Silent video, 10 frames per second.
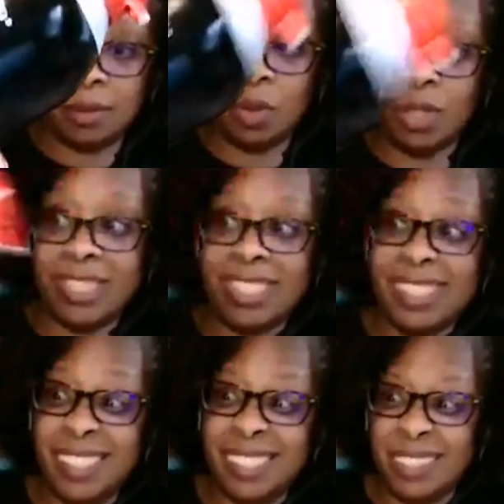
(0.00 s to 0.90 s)
or
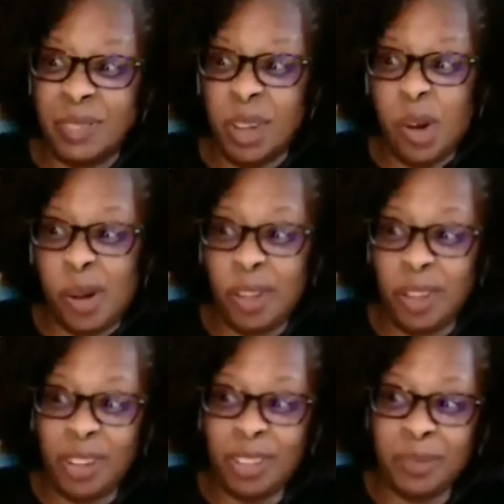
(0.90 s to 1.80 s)
assistants,
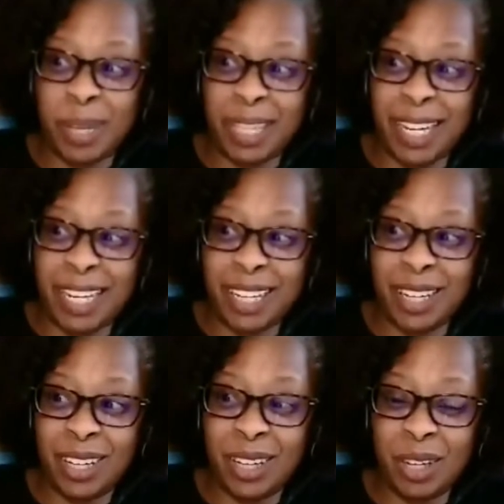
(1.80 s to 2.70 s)
all of my like
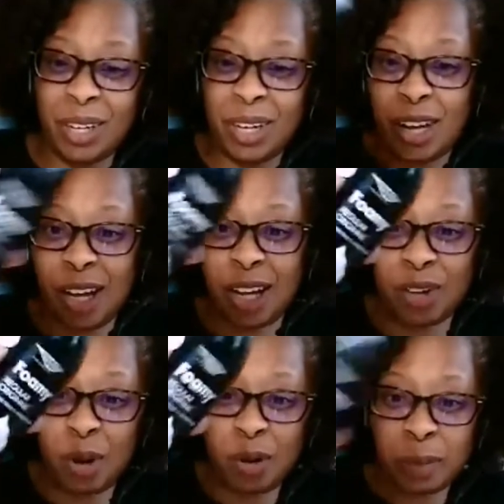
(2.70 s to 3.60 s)

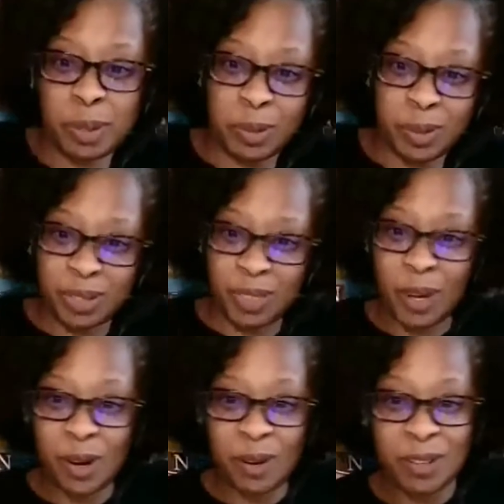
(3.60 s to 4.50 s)
grown-up students
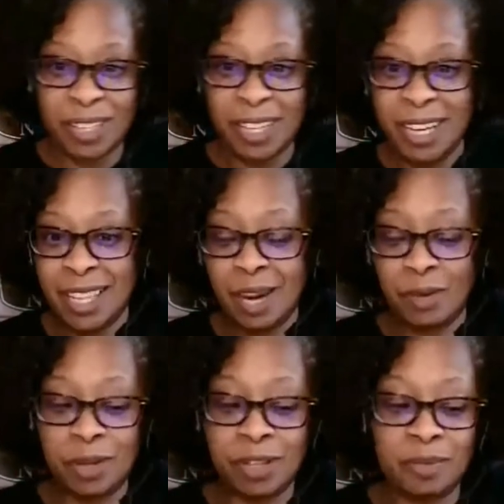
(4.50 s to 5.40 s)
know
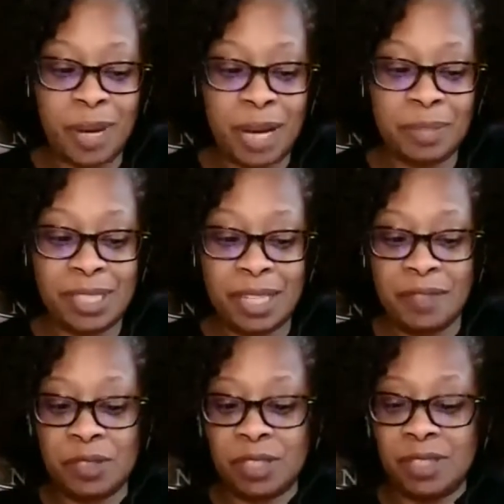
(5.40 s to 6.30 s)
that one of my Miss
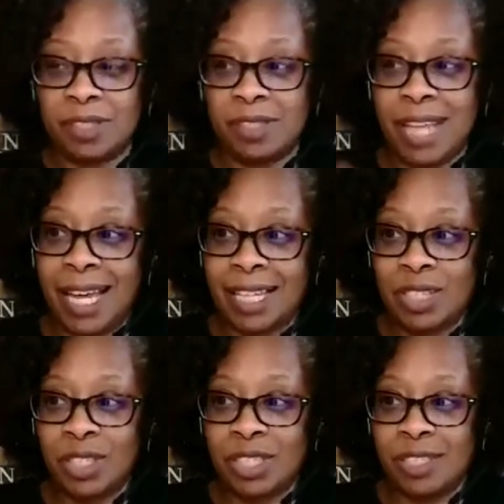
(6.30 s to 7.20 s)
Stephanie tricks is that
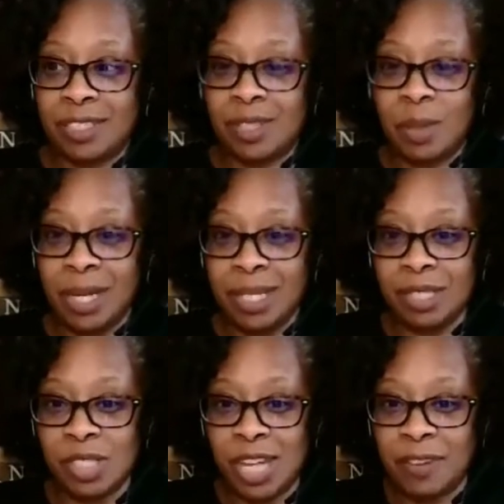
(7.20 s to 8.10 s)
squirt a
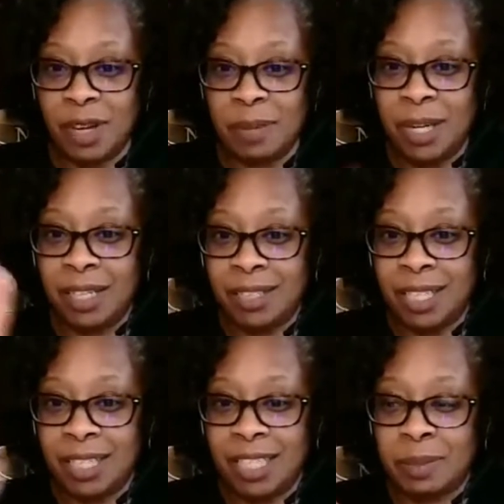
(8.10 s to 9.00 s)
little shaving cream in it,
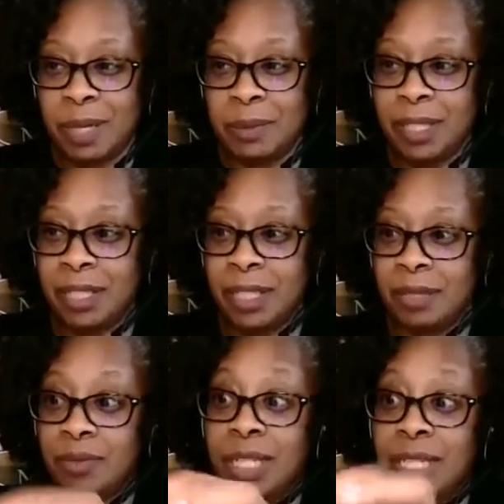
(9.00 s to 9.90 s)
let the kids play with it, and it
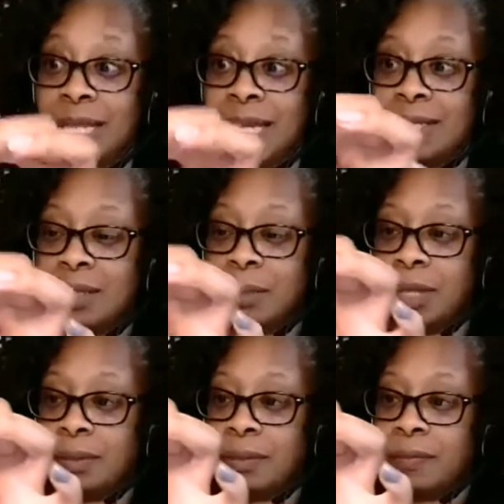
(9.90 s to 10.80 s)
reignites it a bit.
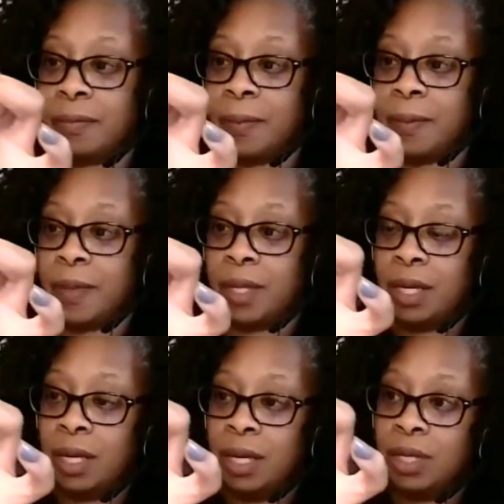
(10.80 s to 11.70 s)

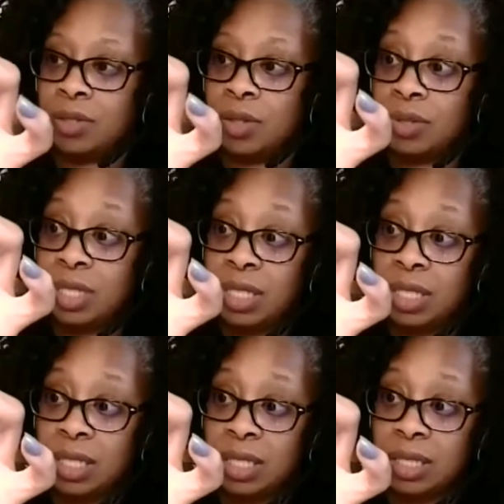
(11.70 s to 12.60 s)
So see,
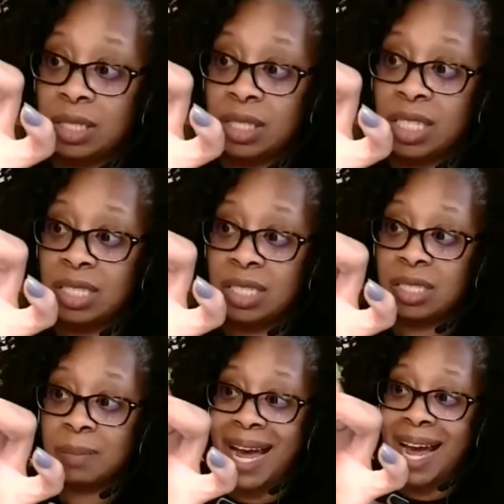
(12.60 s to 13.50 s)
this
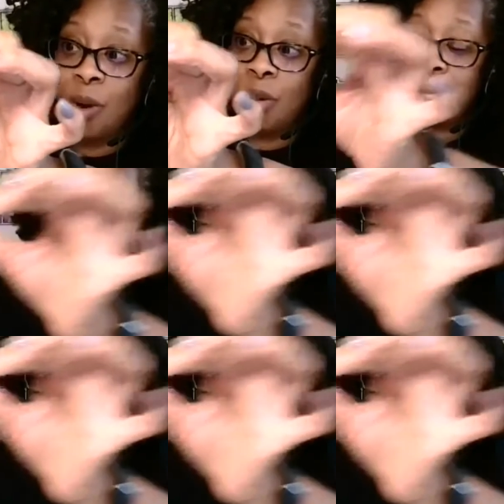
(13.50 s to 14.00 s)
is my oil